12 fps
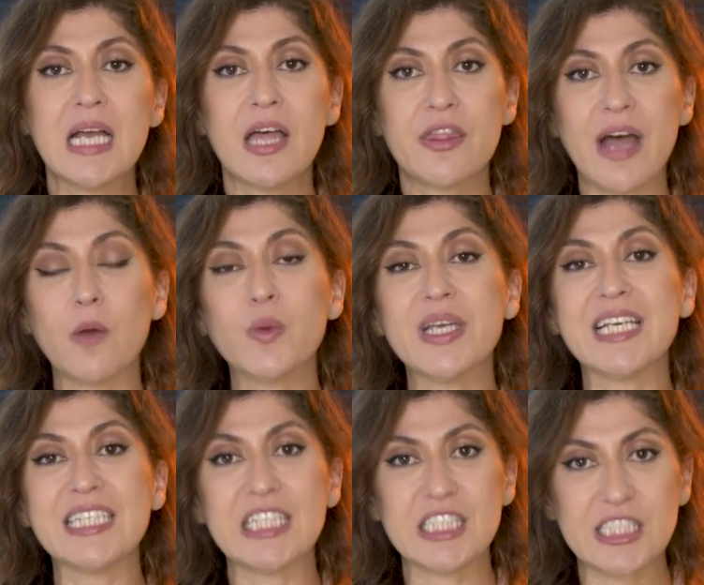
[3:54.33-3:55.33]
that we
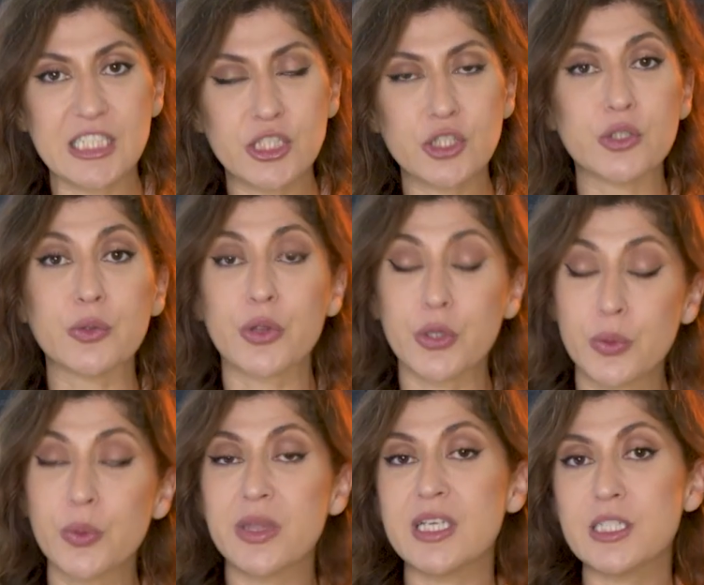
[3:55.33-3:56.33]
can assist you
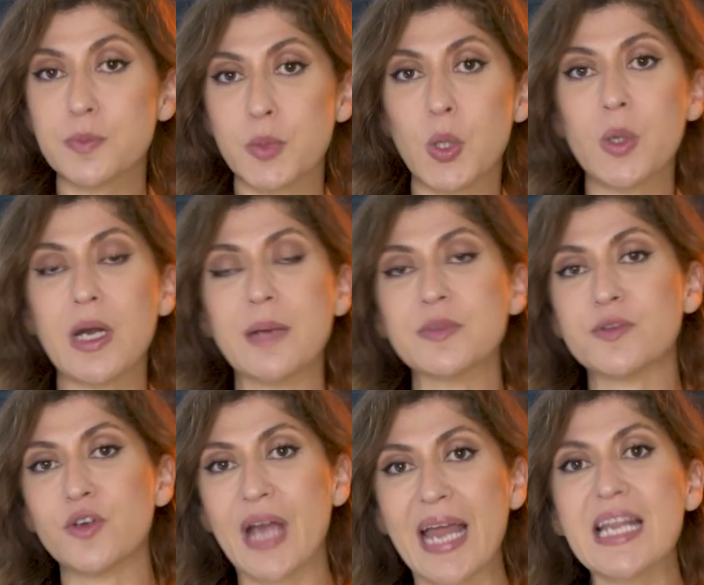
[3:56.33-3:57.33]
through these programs
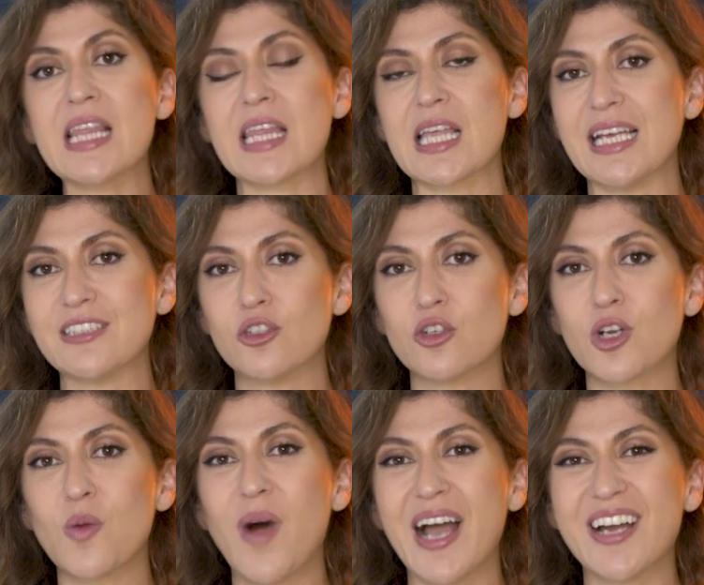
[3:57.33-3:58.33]
for anything that you
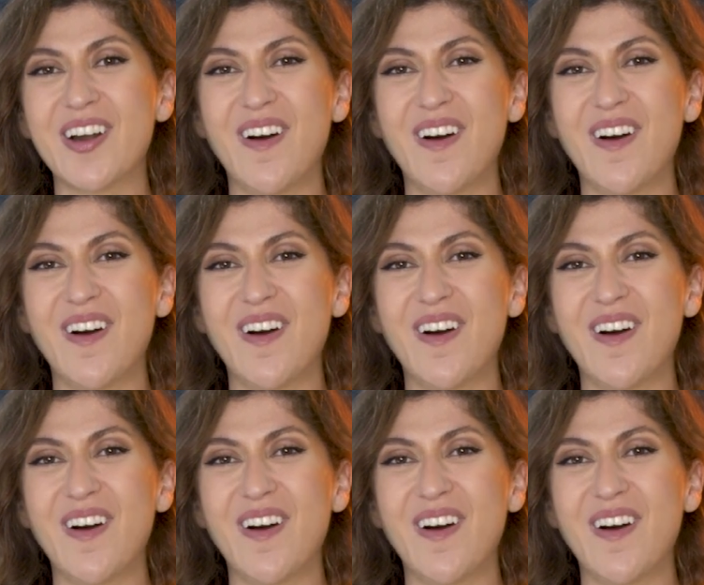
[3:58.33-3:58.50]
require